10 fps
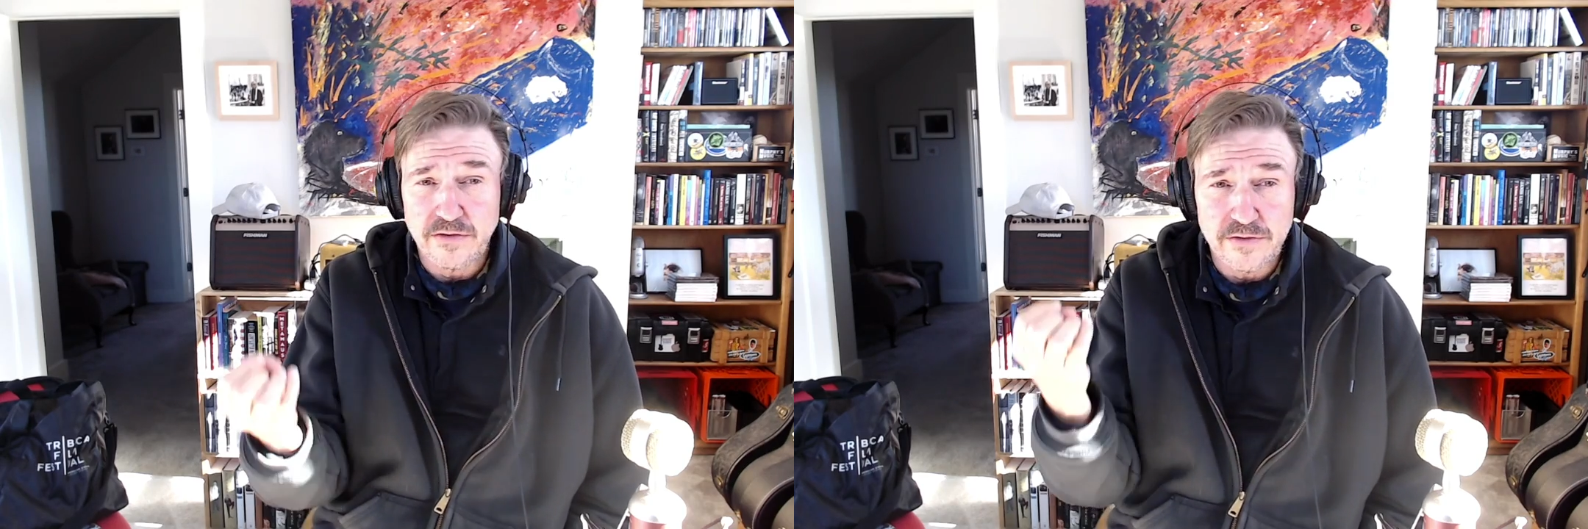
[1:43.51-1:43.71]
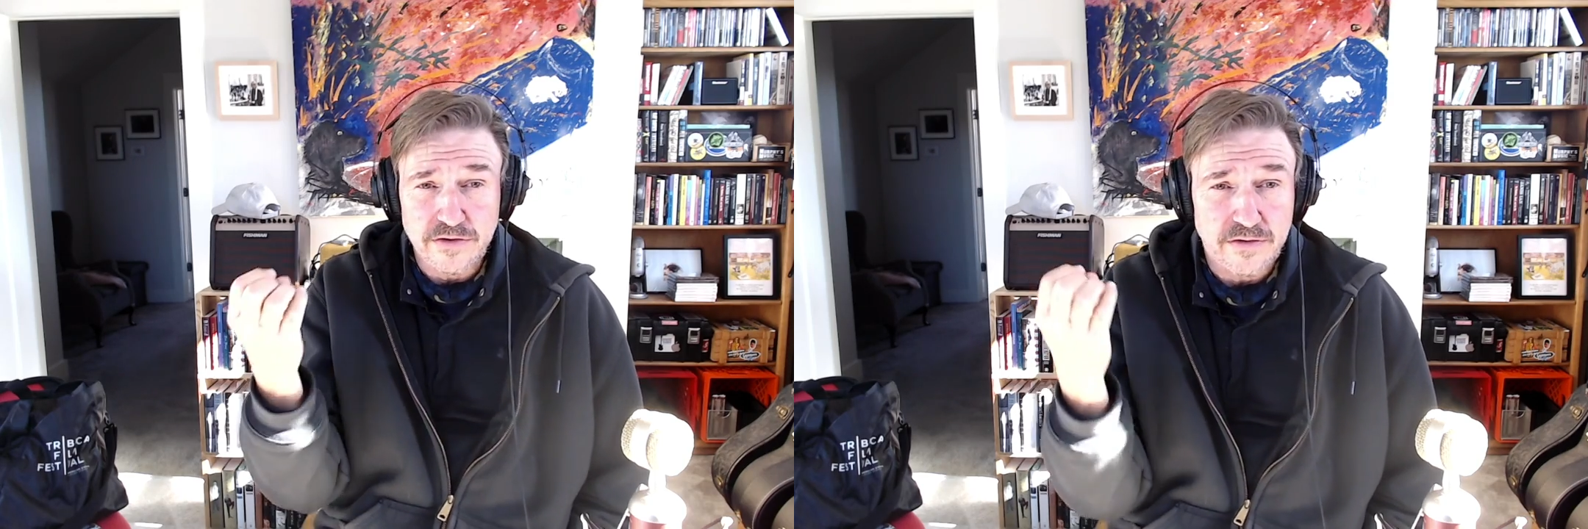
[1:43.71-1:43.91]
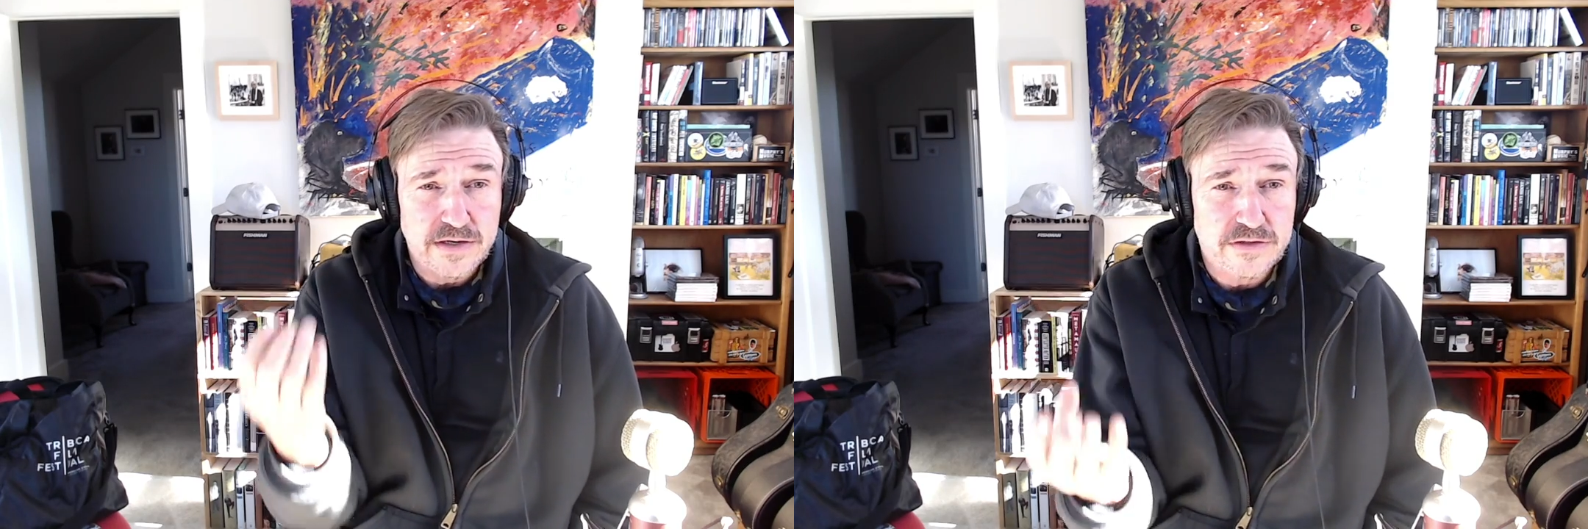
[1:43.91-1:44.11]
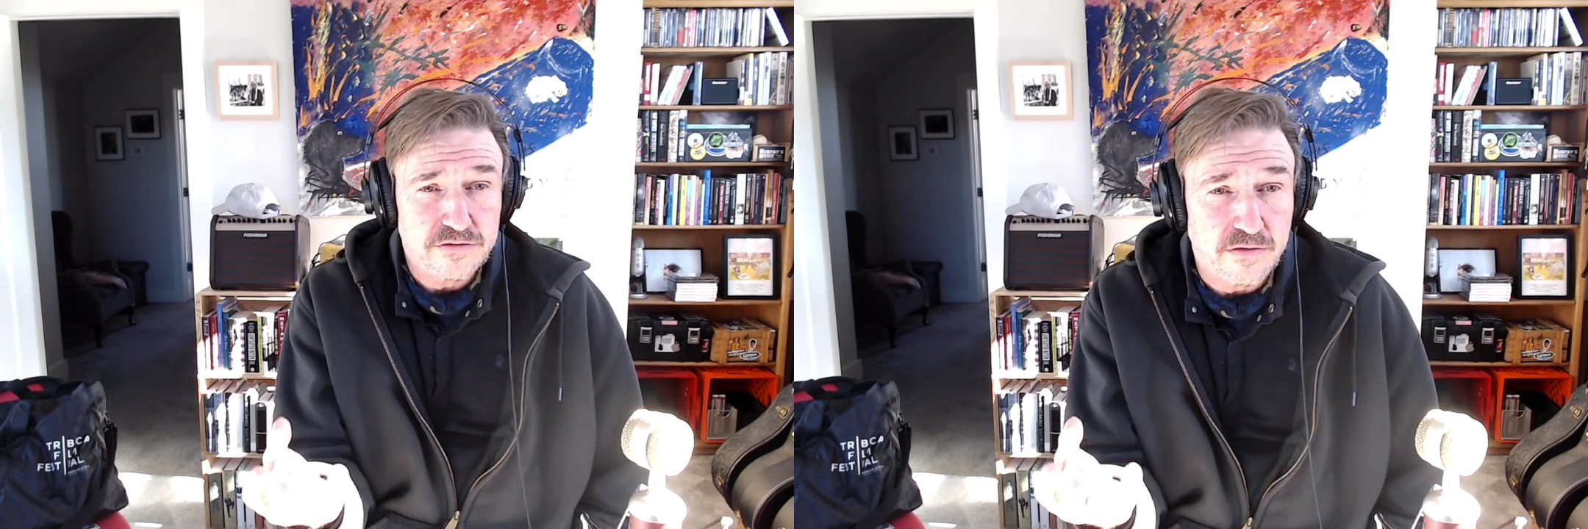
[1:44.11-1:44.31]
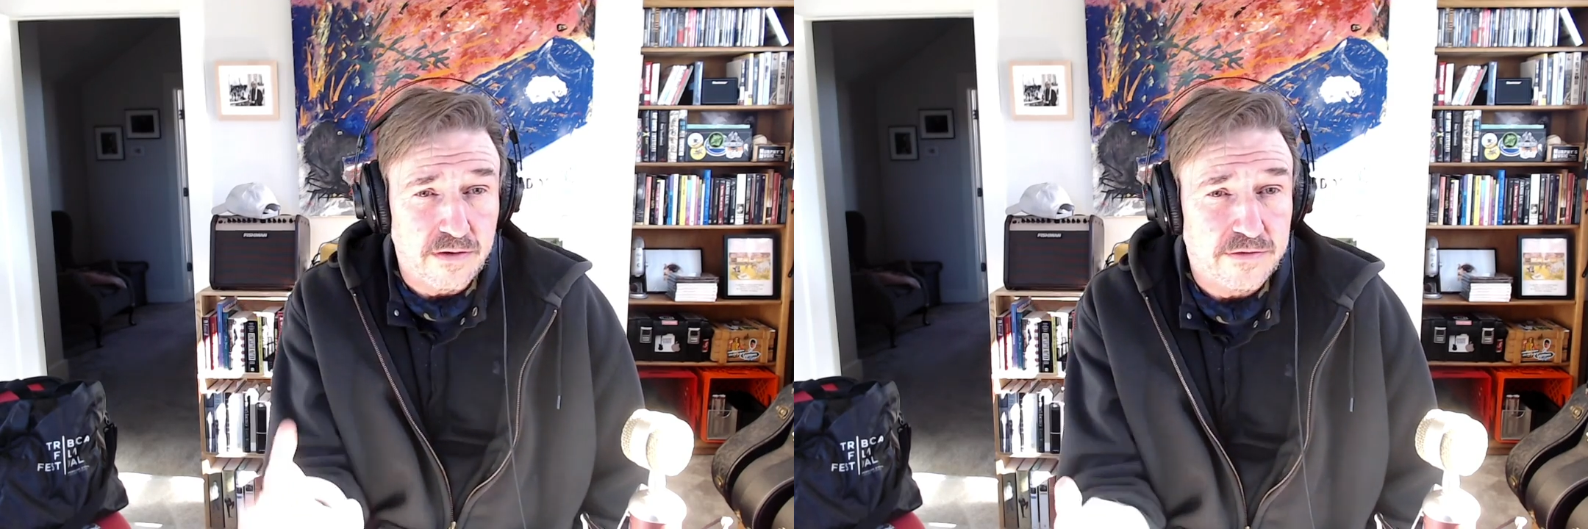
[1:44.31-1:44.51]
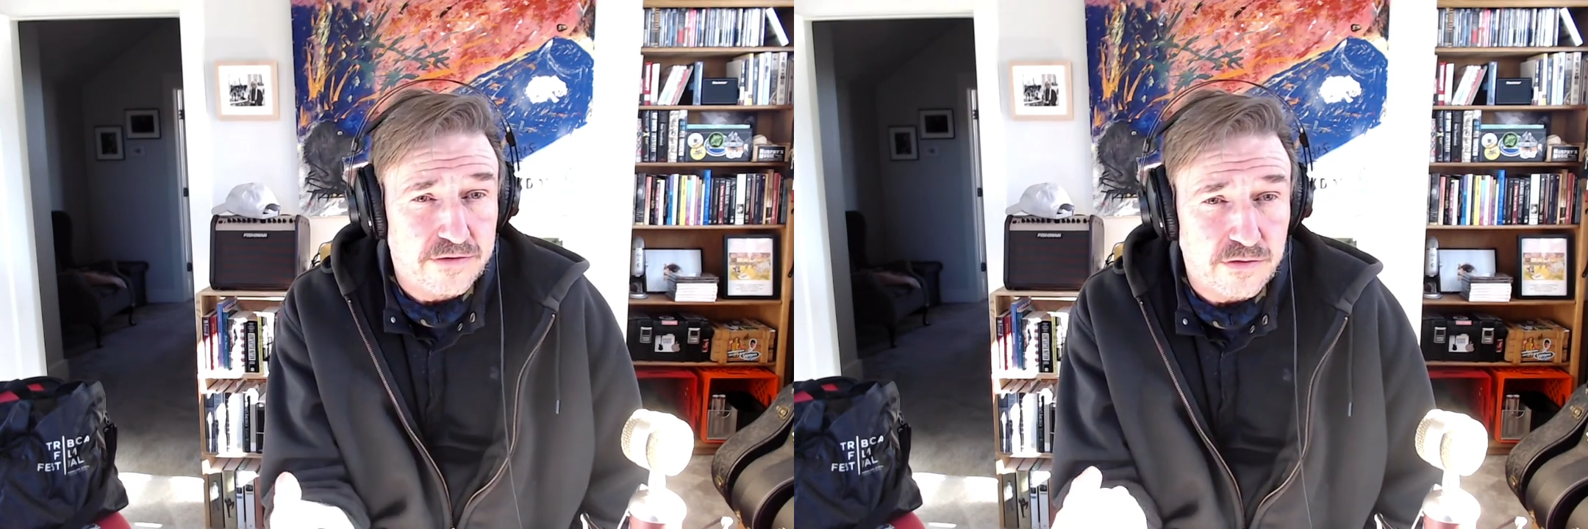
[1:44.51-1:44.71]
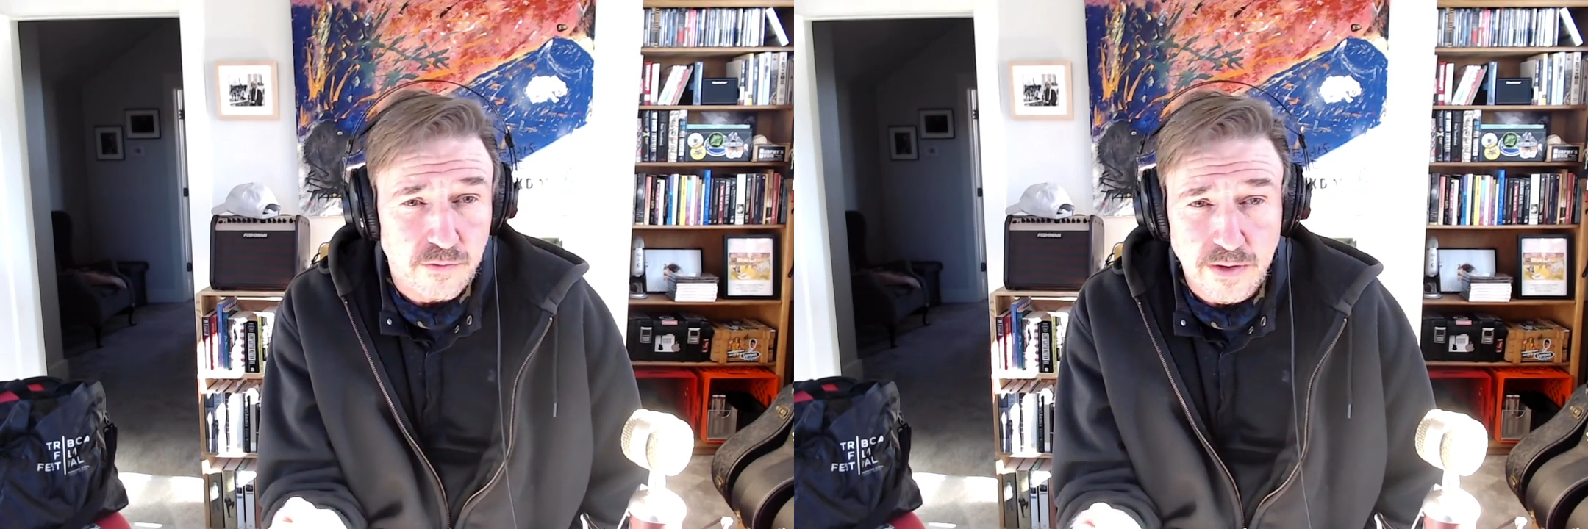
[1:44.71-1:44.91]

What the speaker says: or the Arkansas Art Center